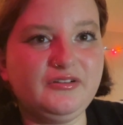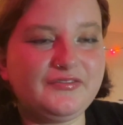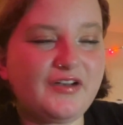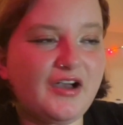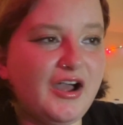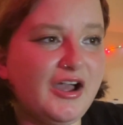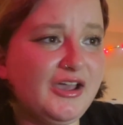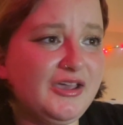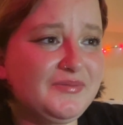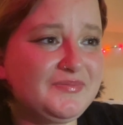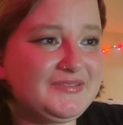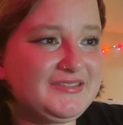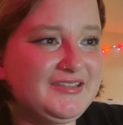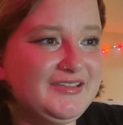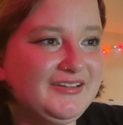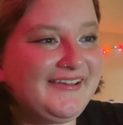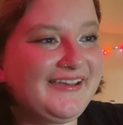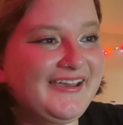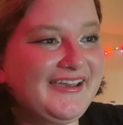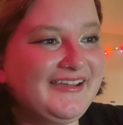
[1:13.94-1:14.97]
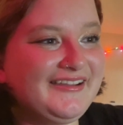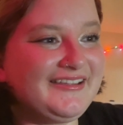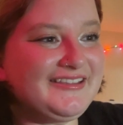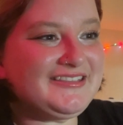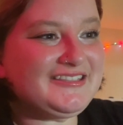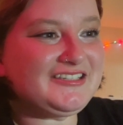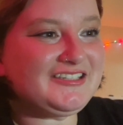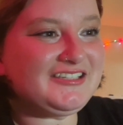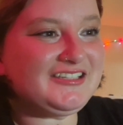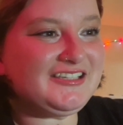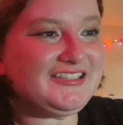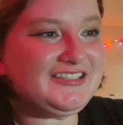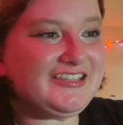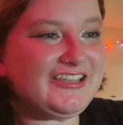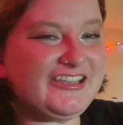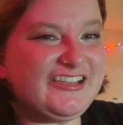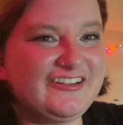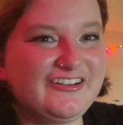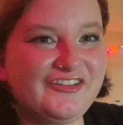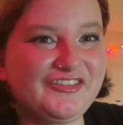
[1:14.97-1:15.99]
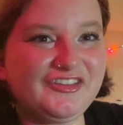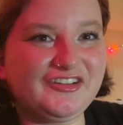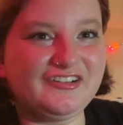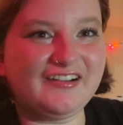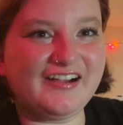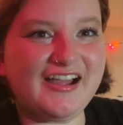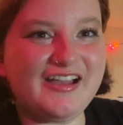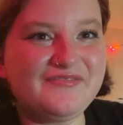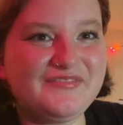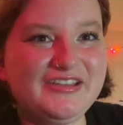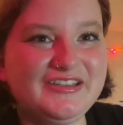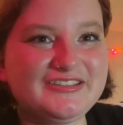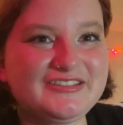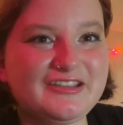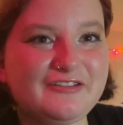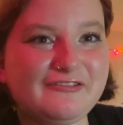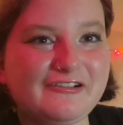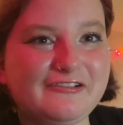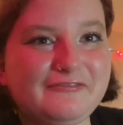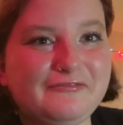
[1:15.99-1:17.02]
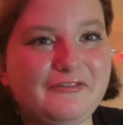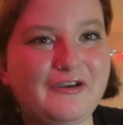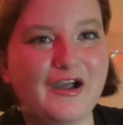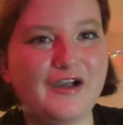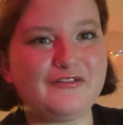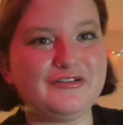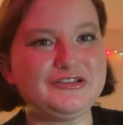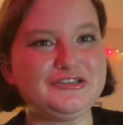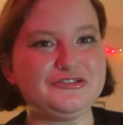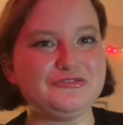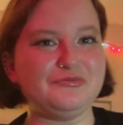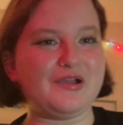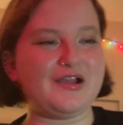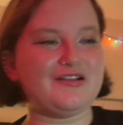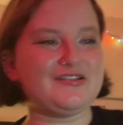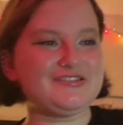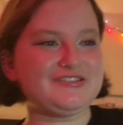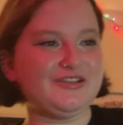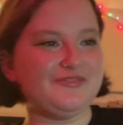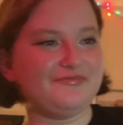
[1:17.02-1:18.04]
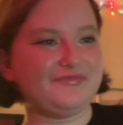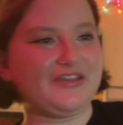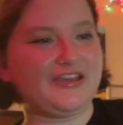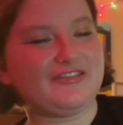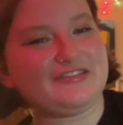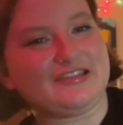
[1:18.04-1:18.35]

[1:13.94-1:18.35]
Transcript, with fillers: vibes. It's just like you're at the Grammys, like why would you wear something